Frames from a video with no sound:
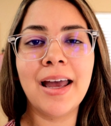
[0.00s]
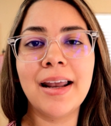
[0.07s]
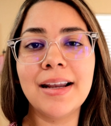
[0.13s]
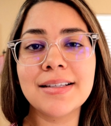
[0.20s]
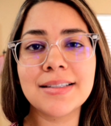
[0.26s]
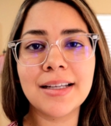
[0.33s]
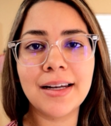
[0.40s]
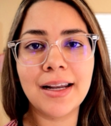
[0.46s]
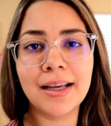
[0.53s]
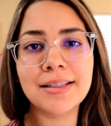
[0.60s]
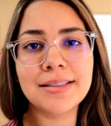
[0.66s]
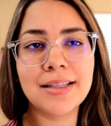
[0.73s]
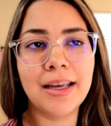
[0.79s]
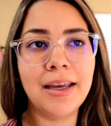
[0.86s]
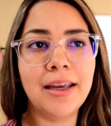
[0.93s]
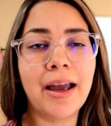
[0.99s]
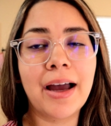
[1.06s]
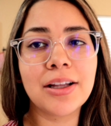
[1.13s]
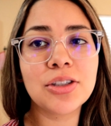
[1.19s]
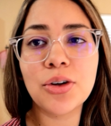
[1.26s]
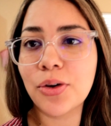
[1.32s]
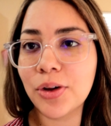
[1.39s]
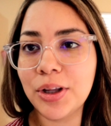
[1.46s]
It is the next day. I
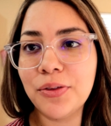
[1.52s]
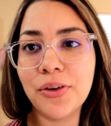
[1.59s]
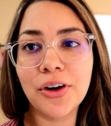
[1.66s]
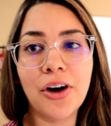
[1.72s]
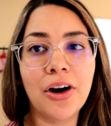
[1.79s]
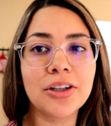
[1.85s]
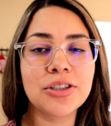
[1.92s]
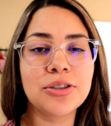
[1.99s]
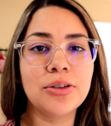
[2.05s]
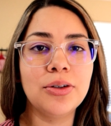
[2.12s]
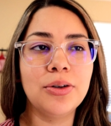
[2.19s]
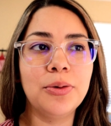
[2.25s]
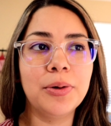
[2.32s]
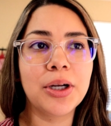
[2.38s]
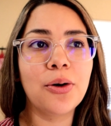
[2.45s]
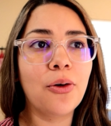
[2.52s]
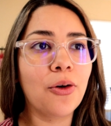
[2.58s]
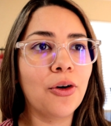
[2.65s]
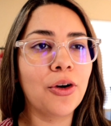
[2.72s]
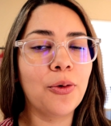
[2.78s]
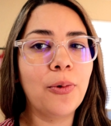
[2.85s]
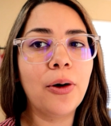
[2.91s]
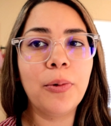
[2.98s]
totally forgot to
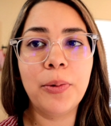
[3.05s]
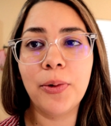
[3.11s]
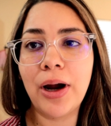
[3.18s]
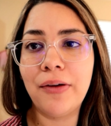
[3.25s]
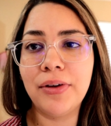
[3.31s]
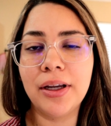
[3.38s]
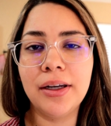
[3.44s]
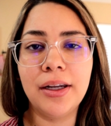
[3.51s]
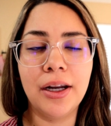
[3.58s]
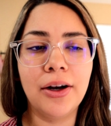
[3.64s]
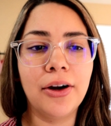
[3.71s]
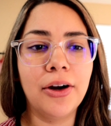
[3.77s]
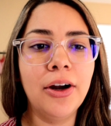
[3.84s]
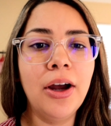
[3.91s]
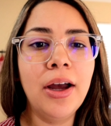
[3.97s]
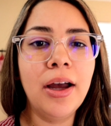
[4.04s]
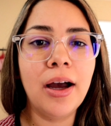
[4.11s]
record while we were having dinner.